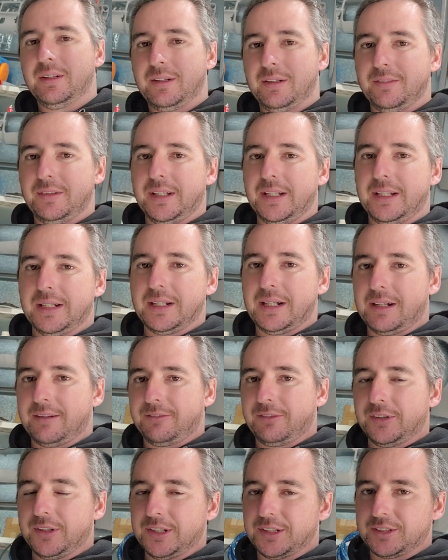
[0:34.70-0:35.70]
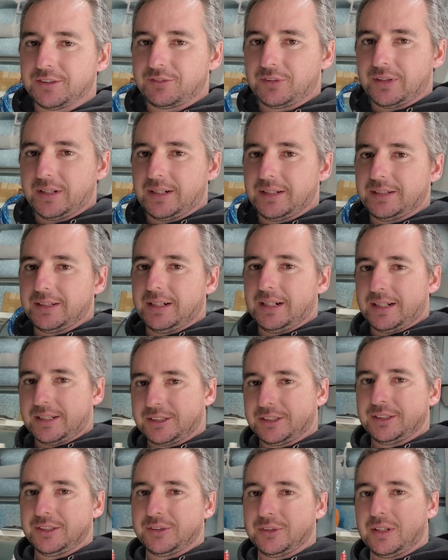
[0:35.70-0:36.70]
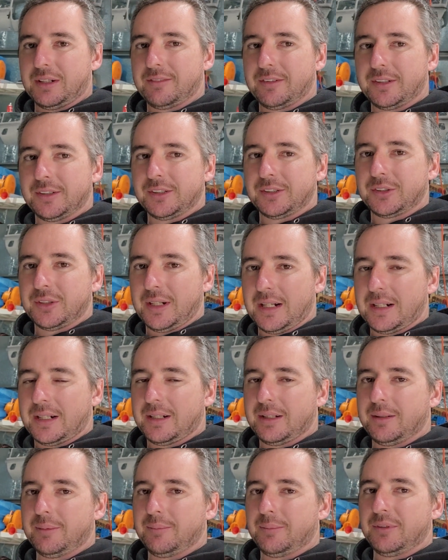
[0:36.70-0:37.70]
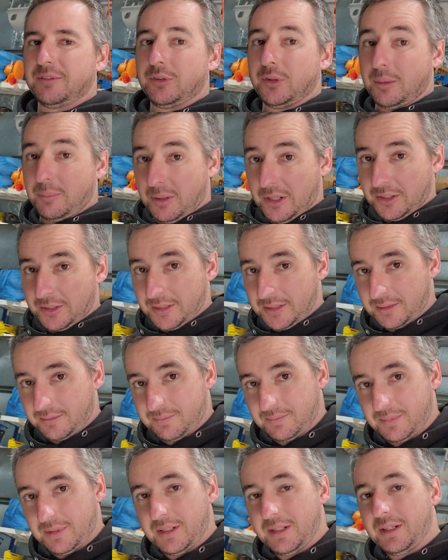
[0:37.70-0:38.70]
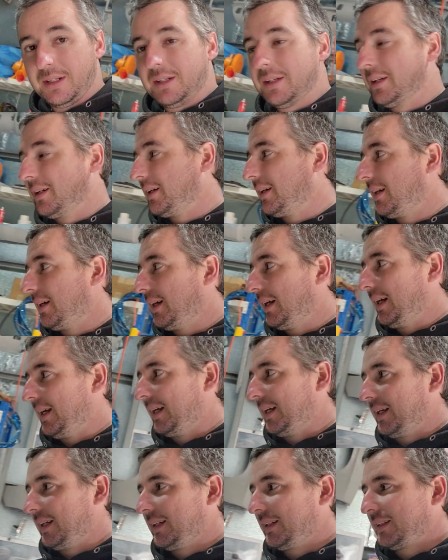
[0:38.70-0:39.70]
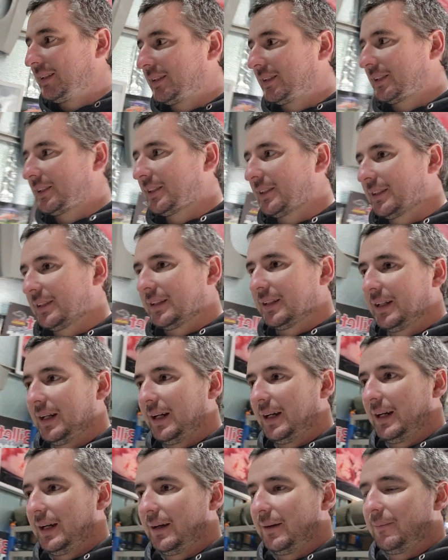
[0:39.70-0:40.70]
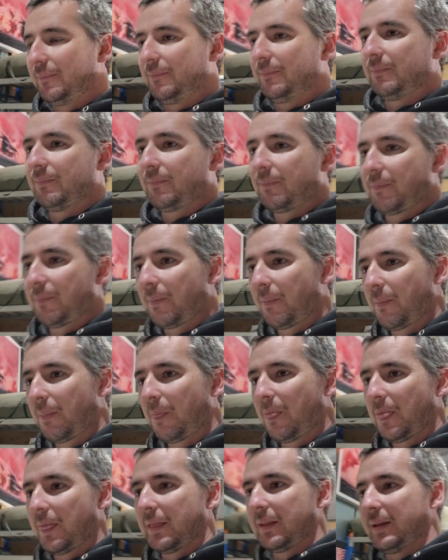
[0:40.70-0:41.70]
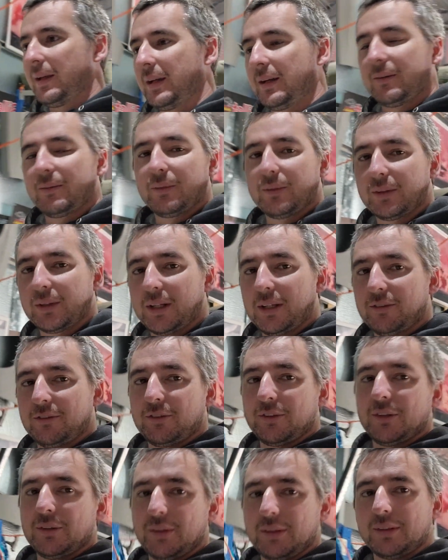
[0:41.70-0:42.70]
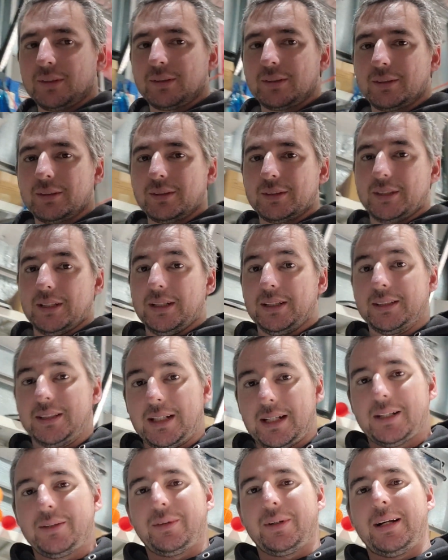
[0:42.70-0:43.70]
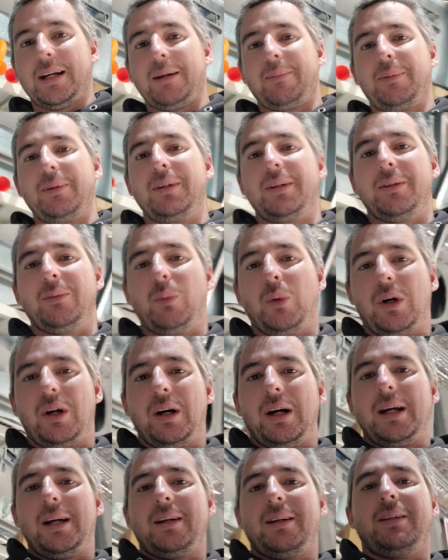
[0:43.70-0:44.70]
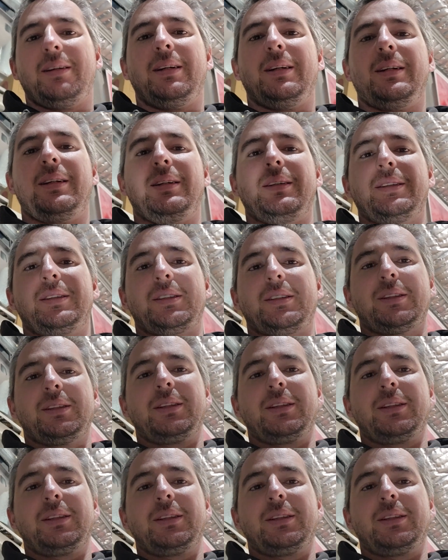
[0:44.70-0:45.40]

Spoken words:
of the in-car footage of when I did actually drive it on the track before I broke it. And yeah, we'll go through and see exactly what happened and why, and